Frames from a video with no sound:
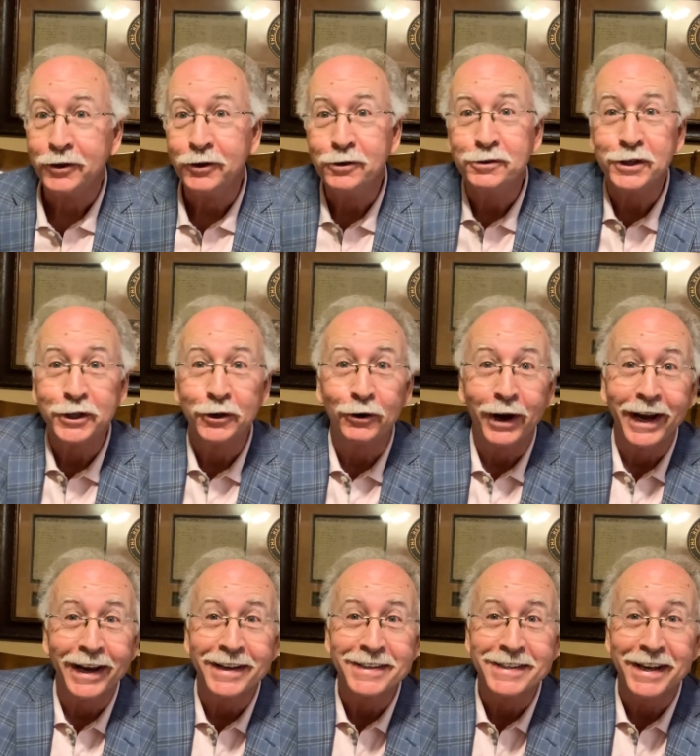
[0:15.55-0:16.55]
using your
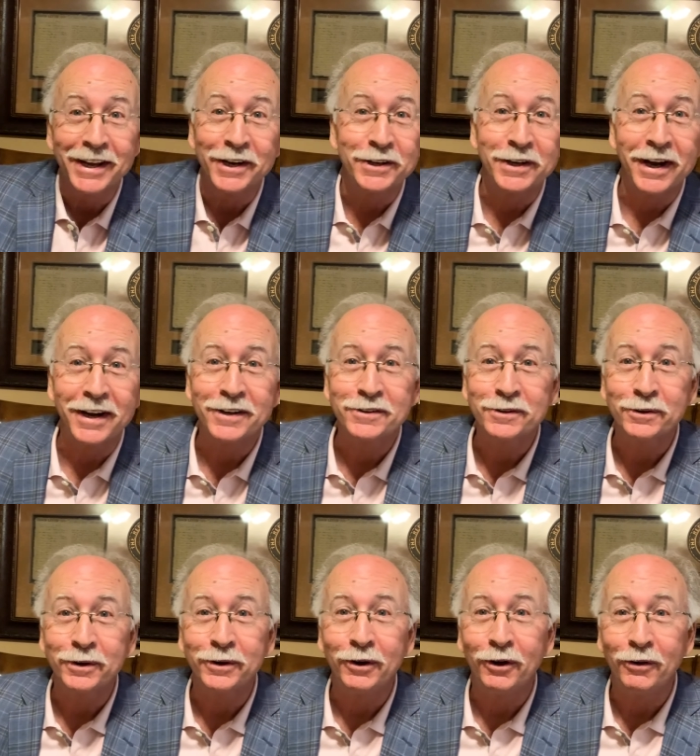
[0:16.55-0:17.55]
hand
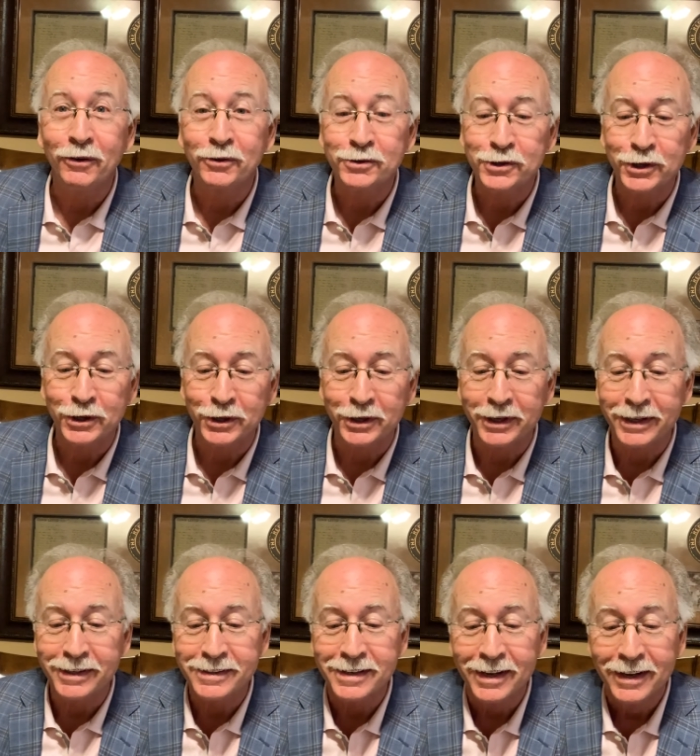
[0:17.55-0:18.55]
sanitizer and all those good
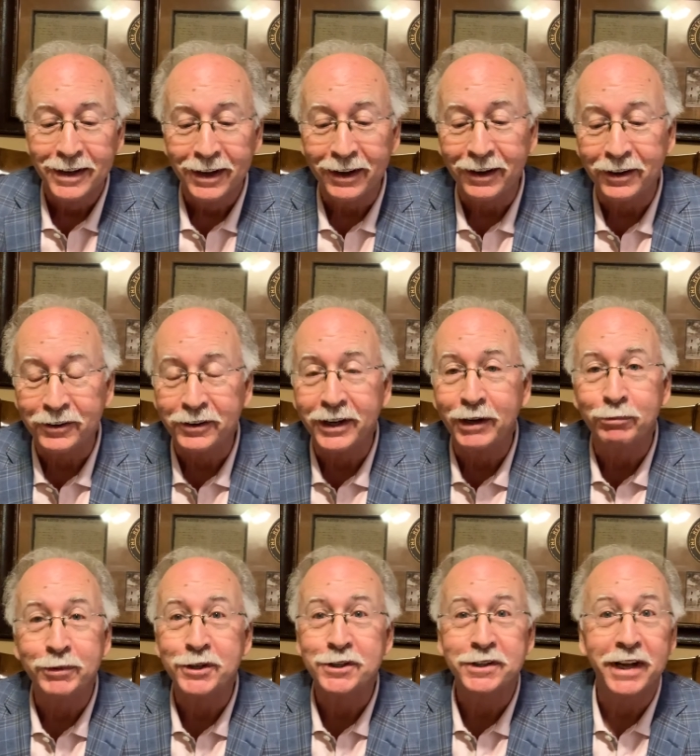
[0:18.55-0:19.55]
things uh, to help
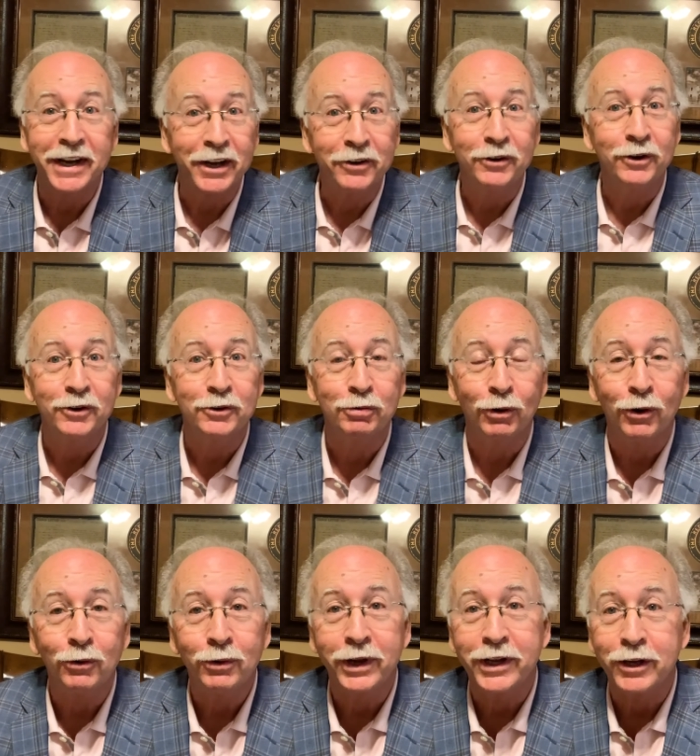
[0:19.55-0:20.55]
this stay under
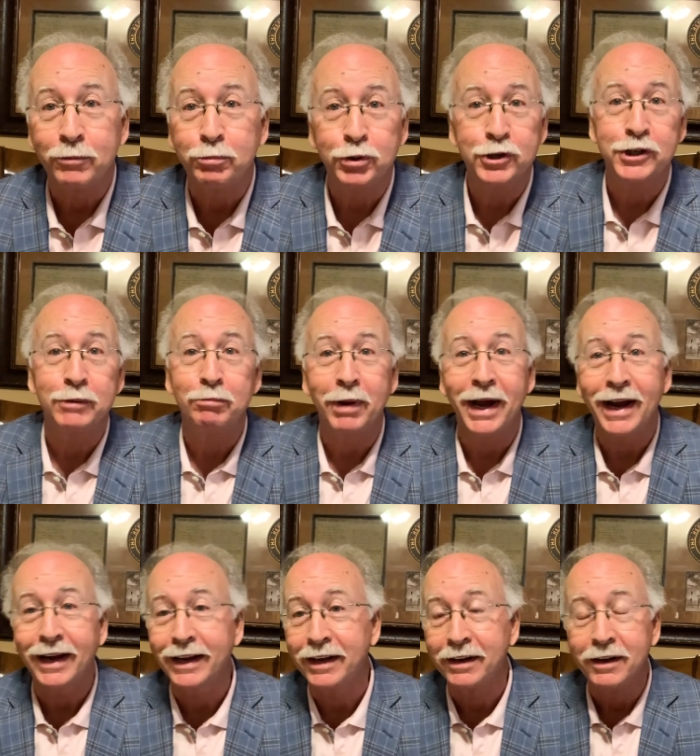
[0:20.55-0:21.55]
control and to push it
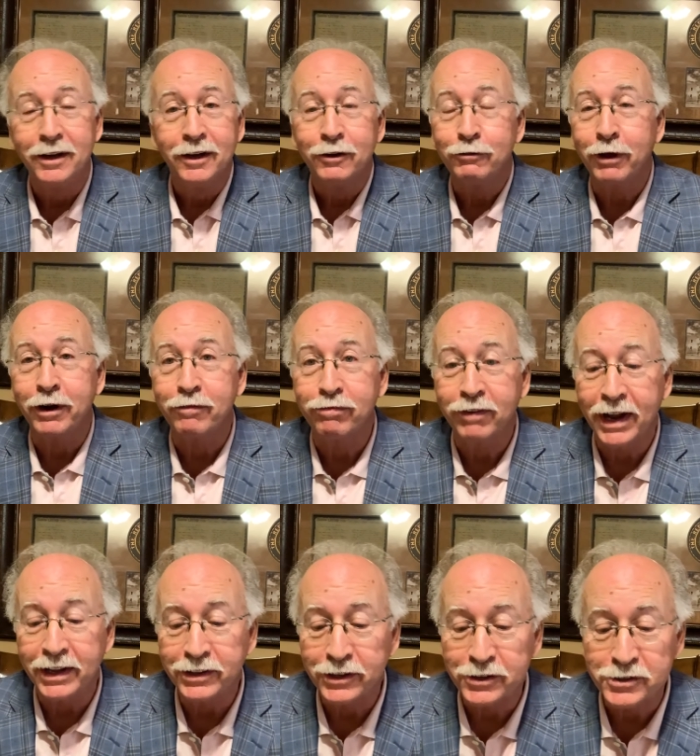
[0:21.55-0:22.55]
back and try to
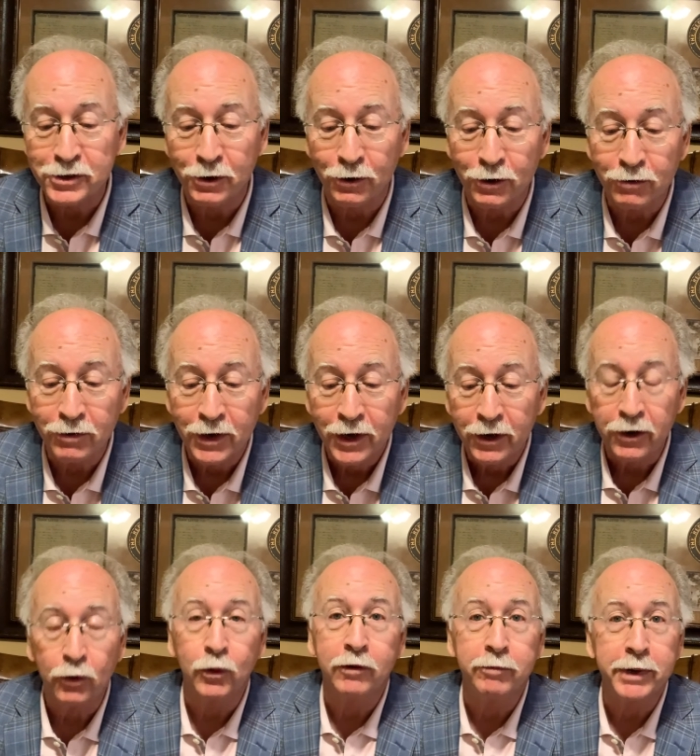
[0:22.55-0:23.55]
flatten this curve. You
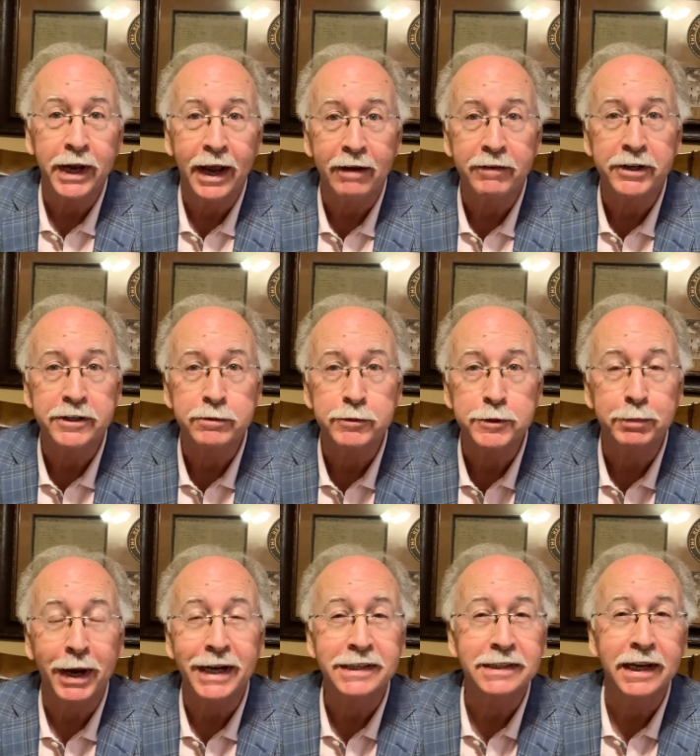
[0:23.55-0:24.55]
know, we've been having some
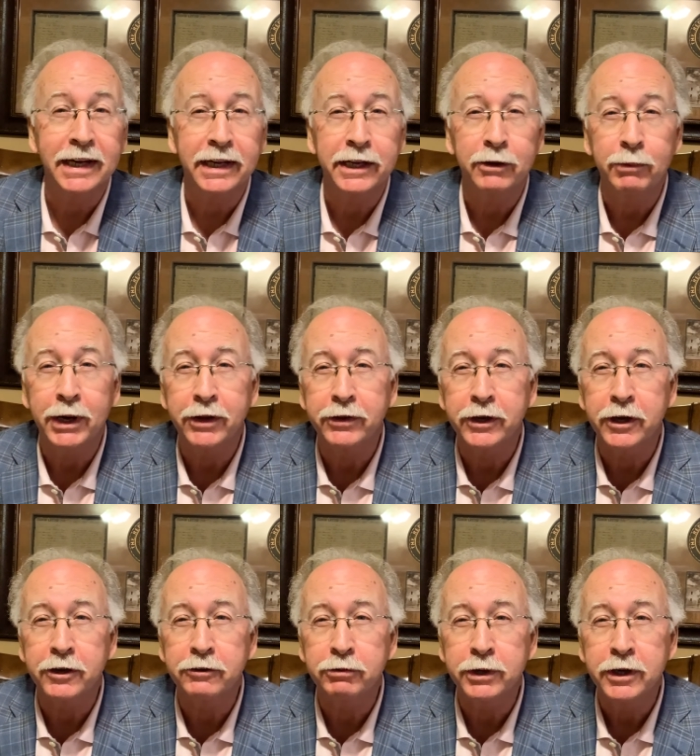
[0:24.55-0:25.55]
spikes lately around the
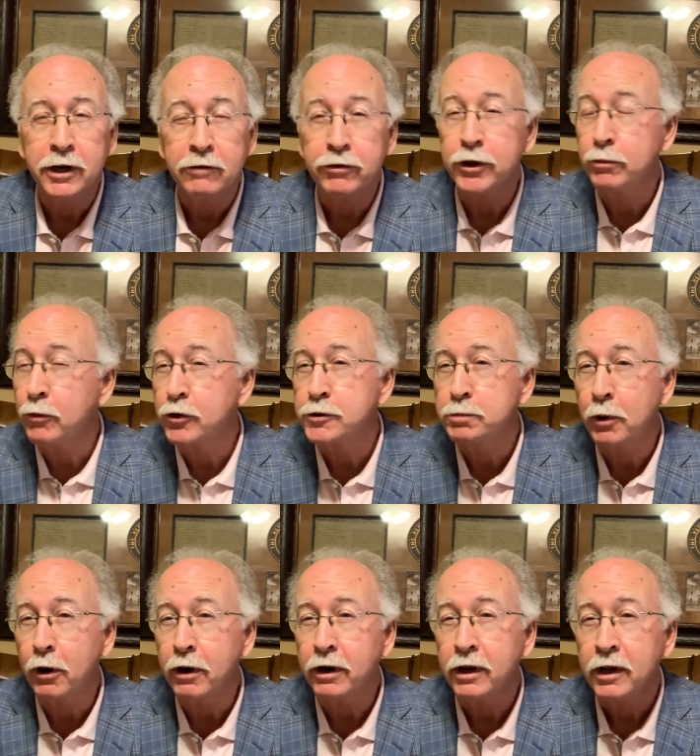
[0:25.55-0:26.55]
country. For the most
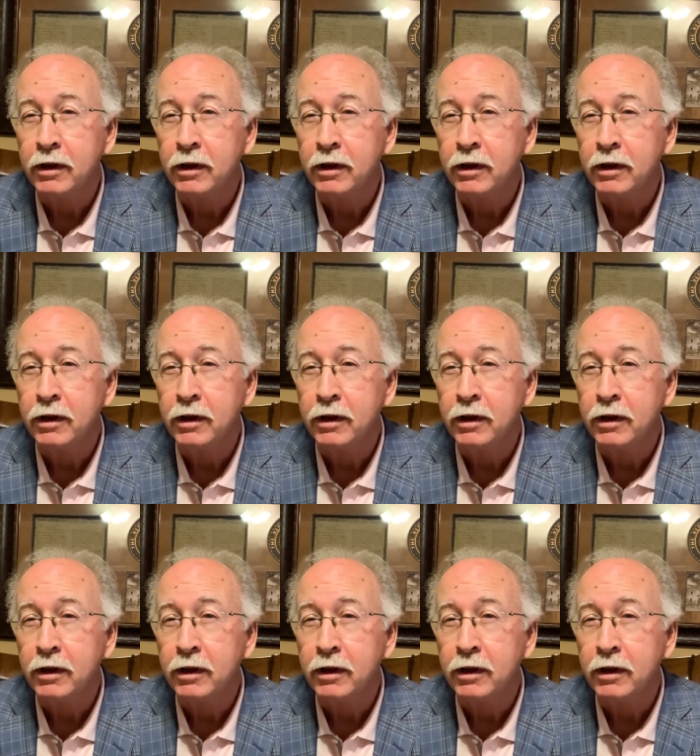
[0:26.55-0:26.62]
part,